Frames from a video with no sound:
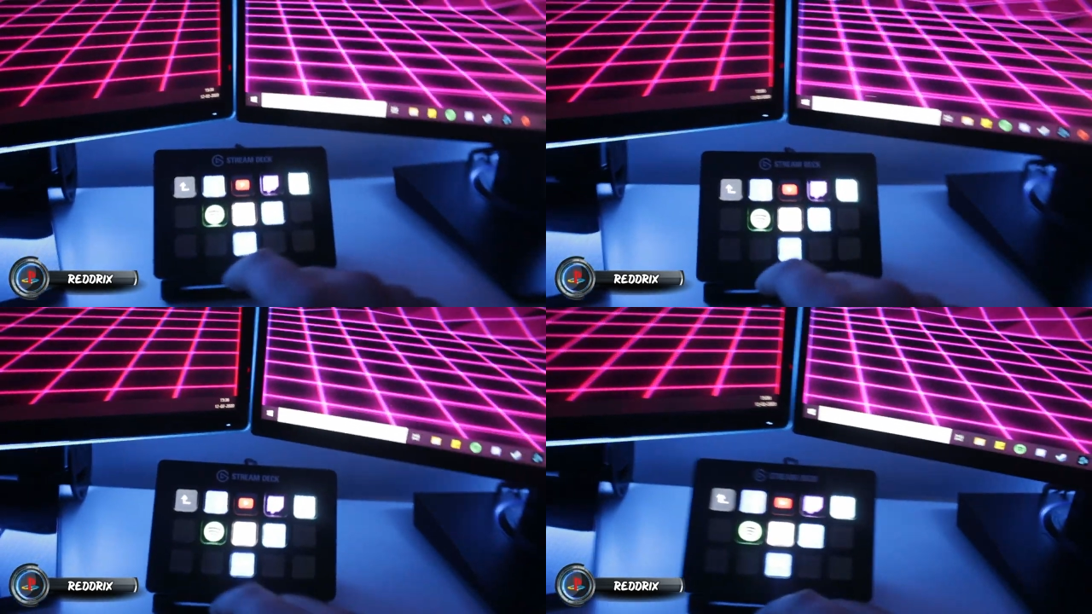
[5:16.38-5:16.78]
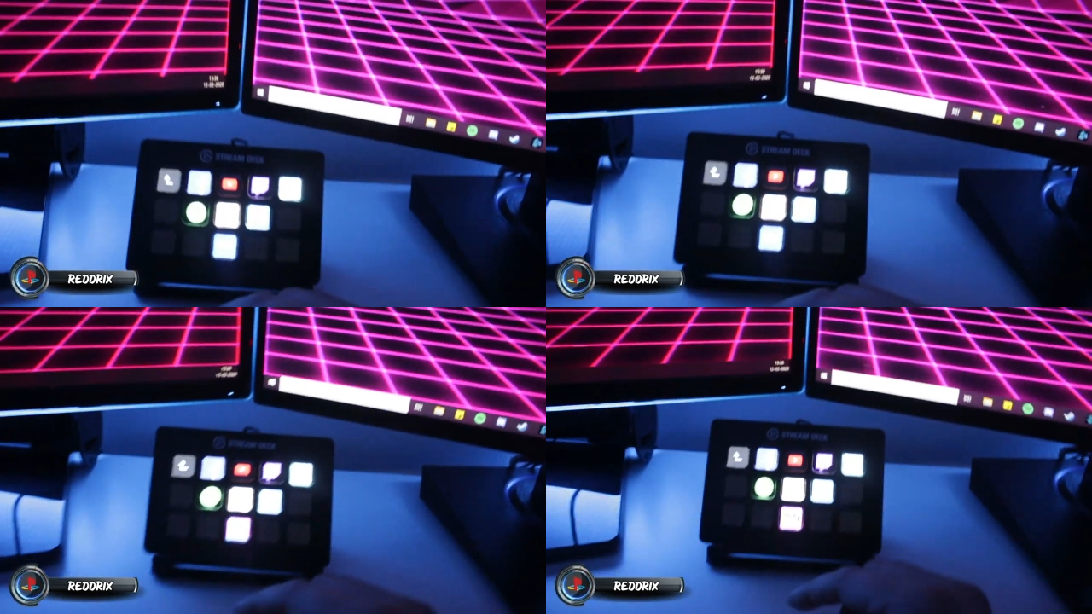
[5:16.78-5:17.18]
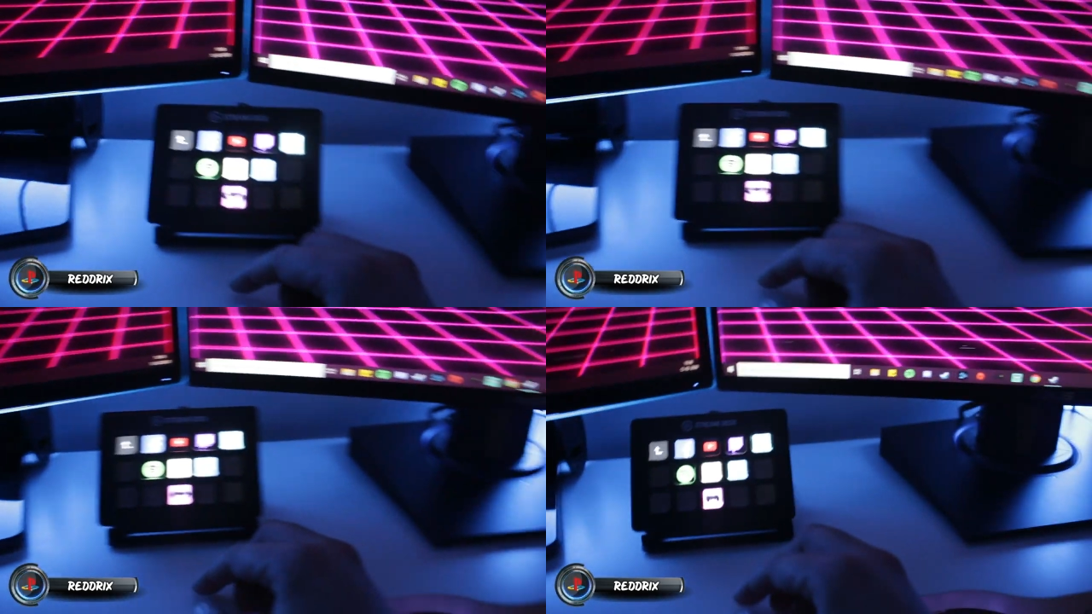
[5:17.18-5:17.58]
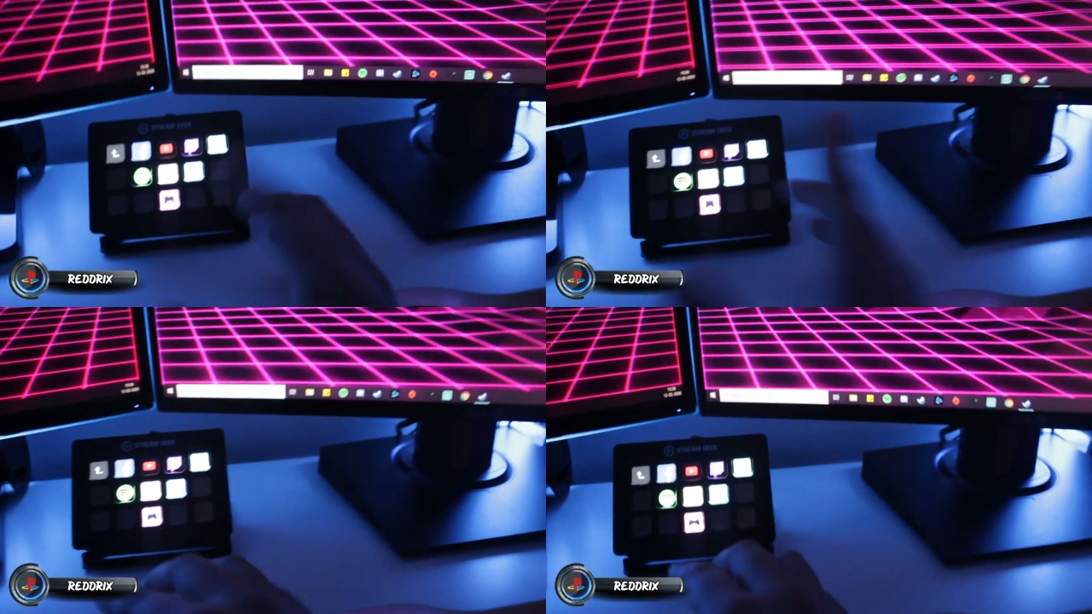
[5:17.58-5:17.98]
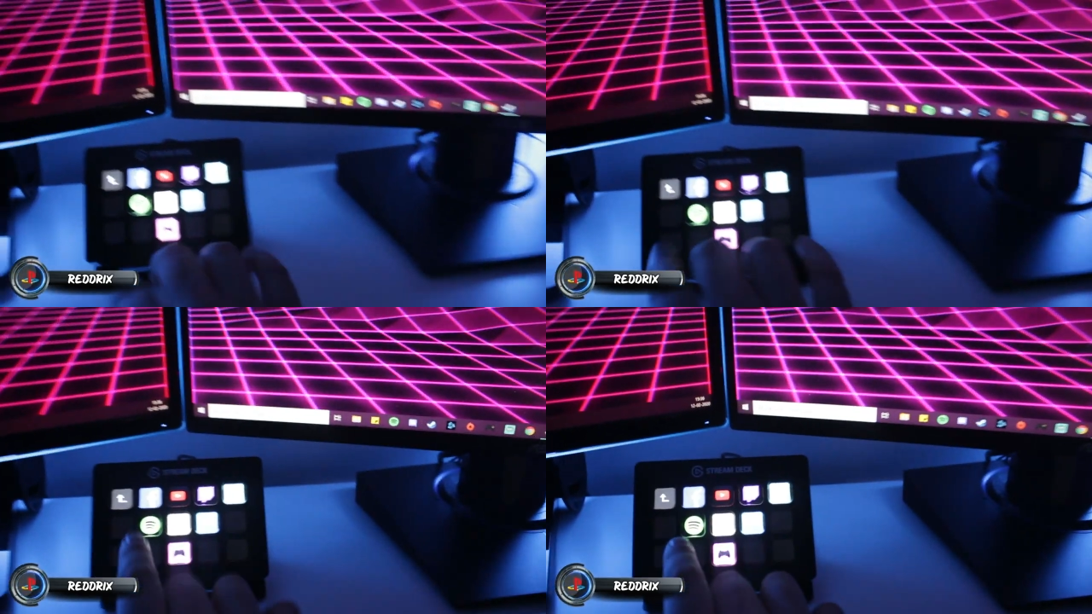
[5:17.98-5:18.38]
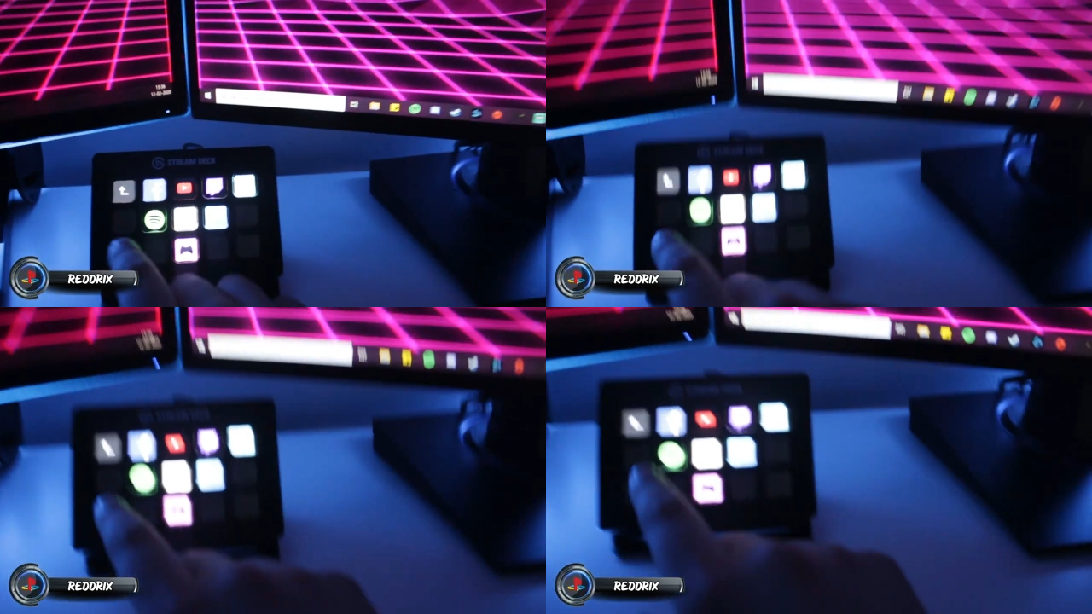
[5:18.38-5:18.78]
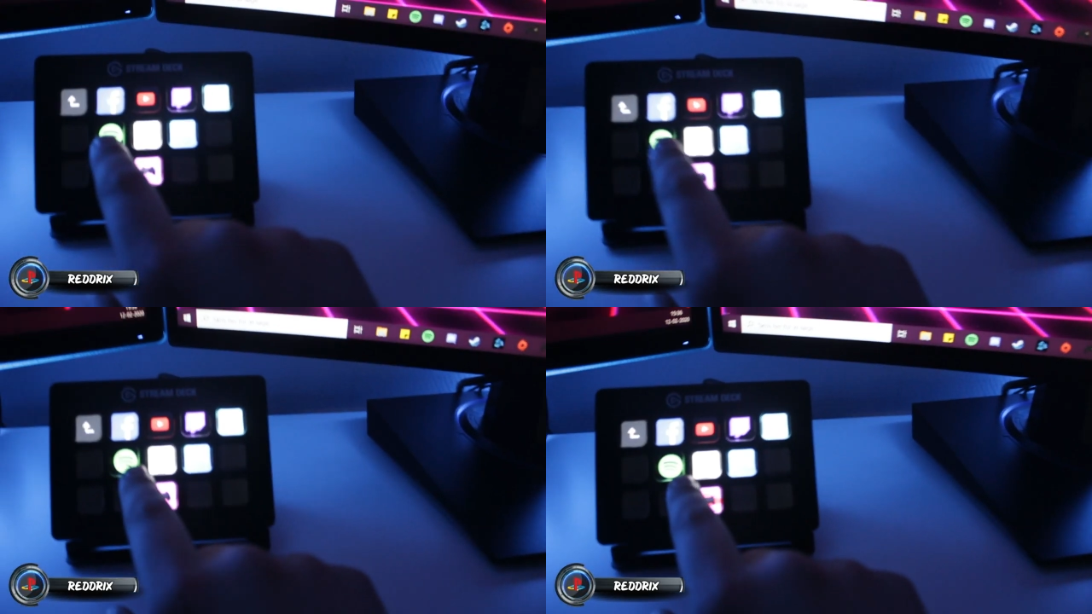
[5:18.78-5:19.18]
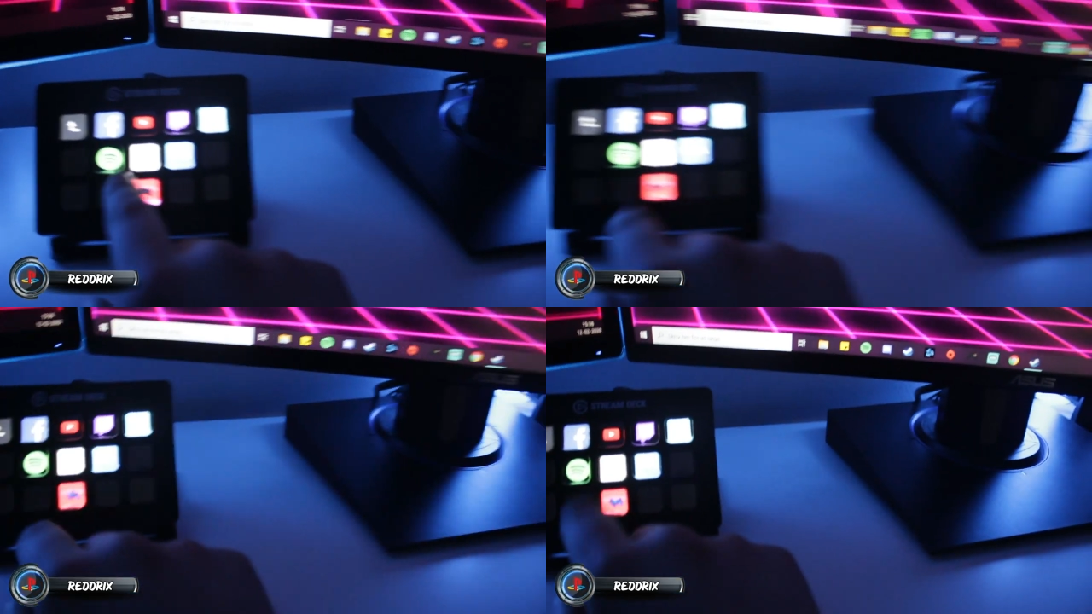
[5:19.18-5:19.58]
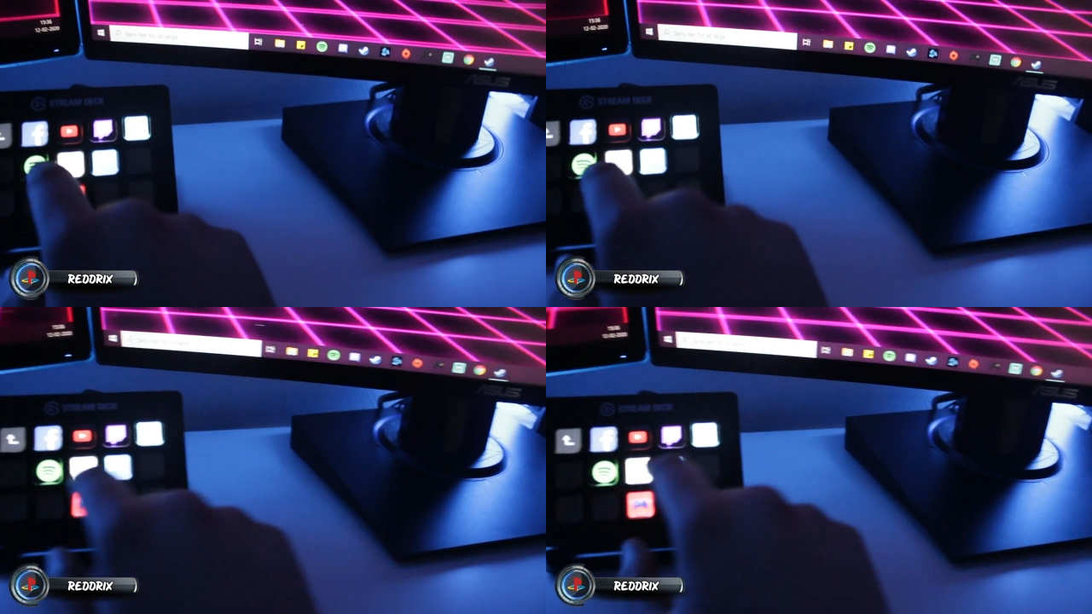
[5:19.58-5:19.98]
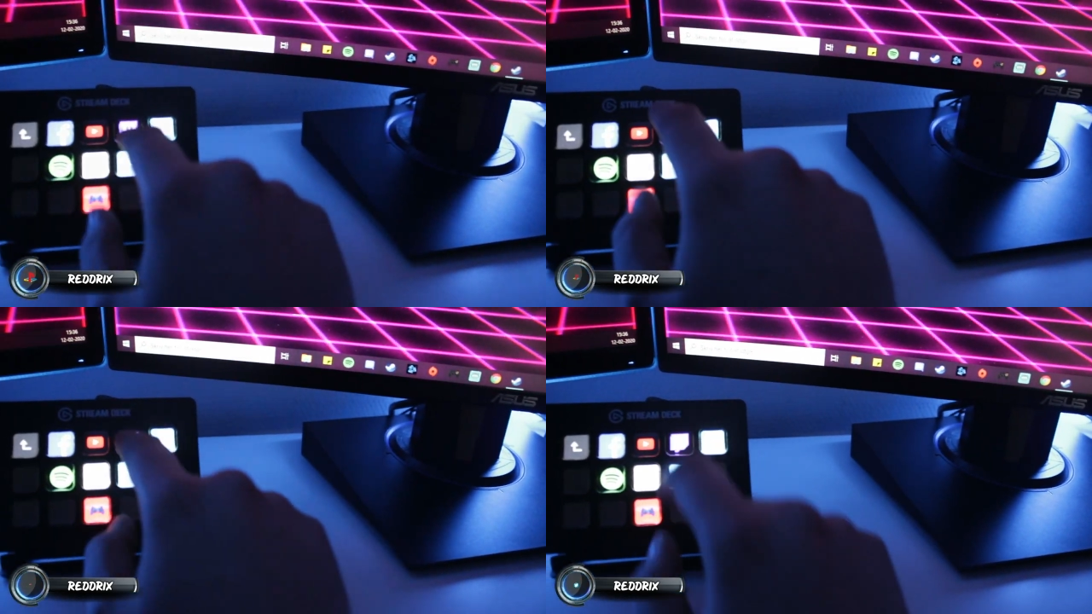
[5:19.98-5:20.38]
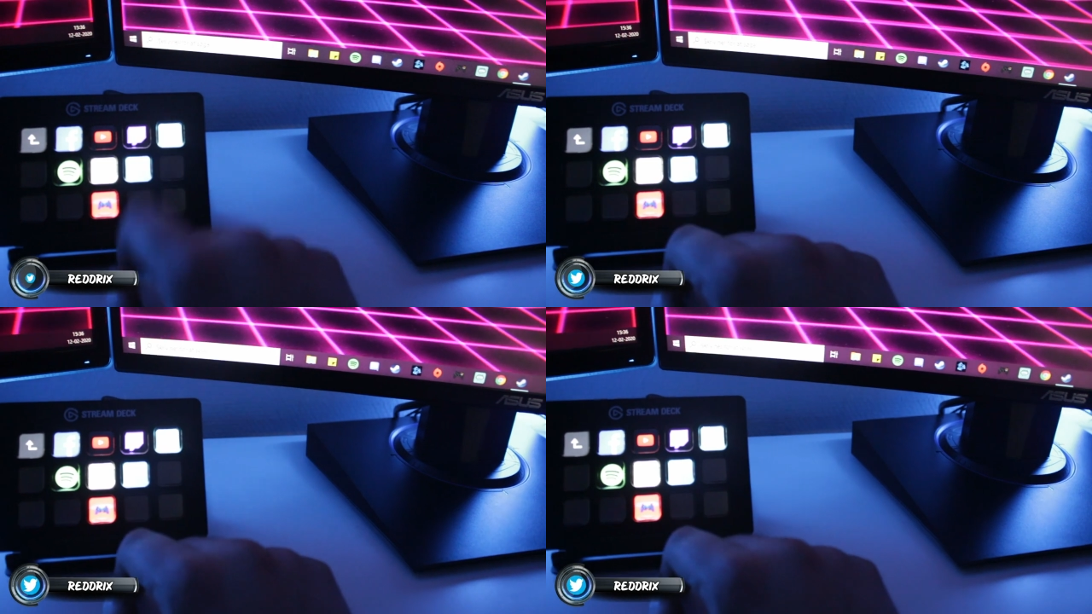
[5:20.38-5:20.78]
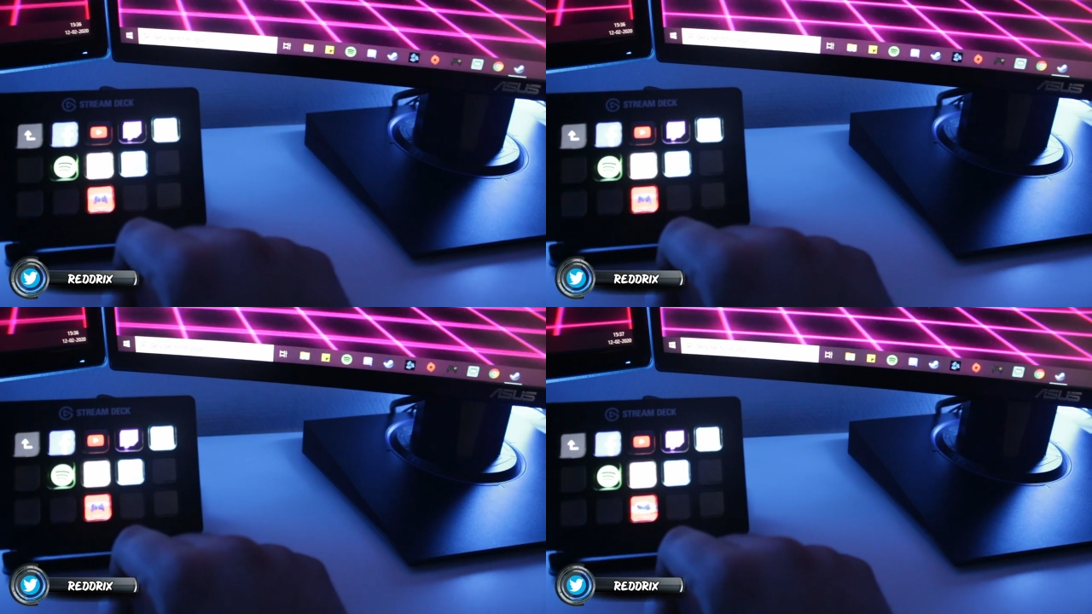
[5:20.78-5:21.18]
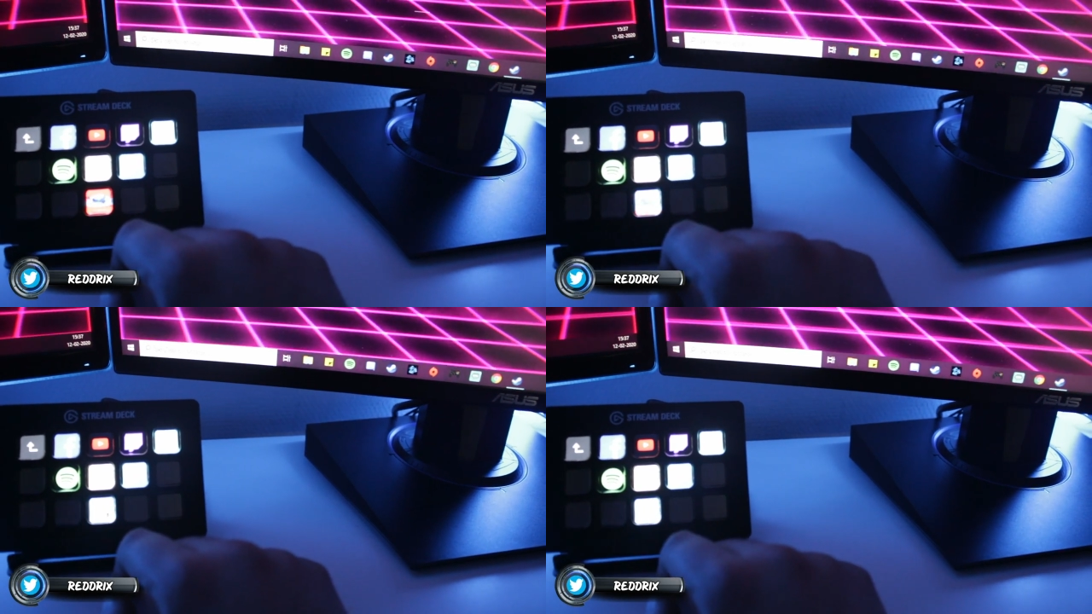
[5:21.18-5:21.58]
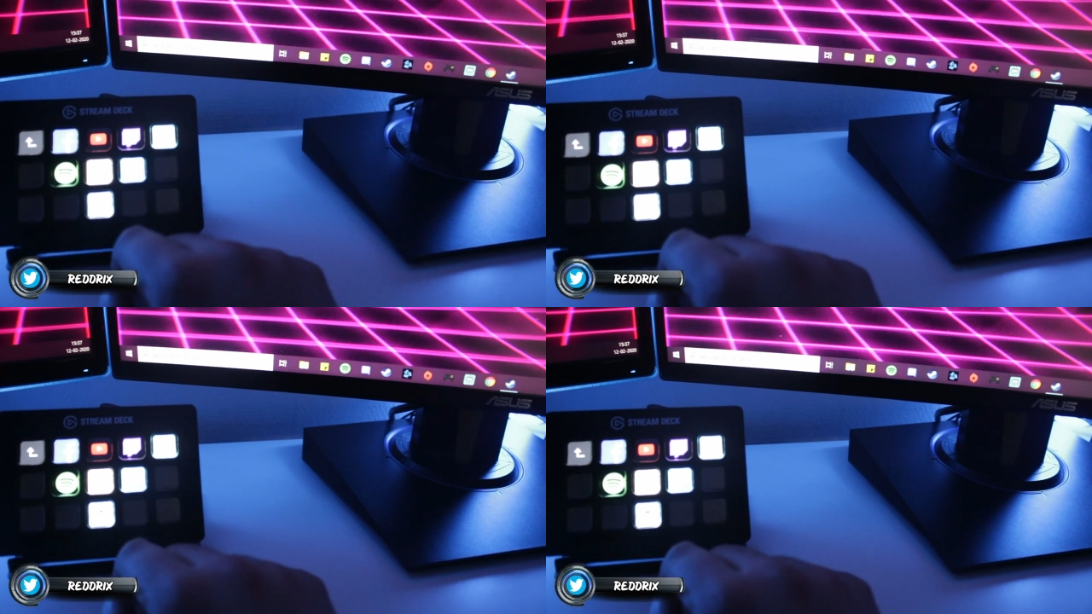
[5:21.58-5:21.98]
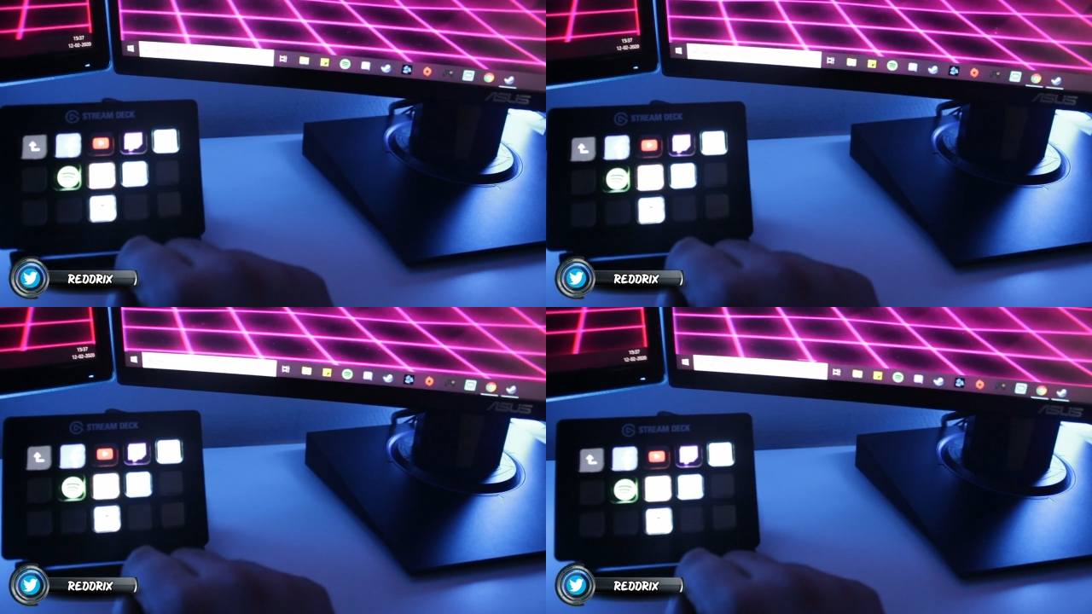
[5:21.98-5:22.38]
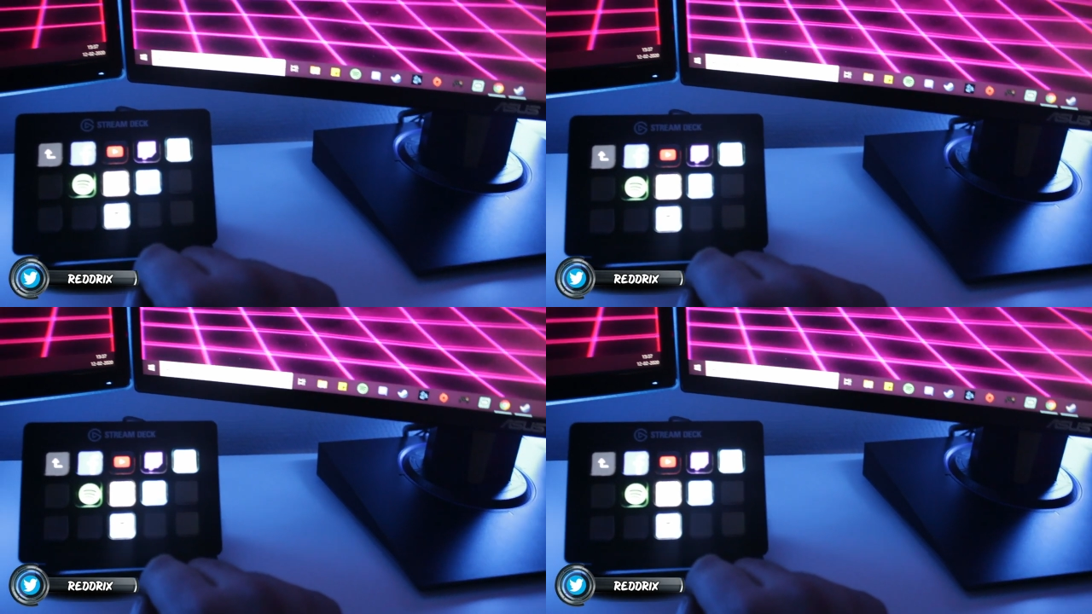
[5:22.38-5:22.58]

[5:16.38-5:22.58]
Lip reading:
No face is visible, so there are no lips to read.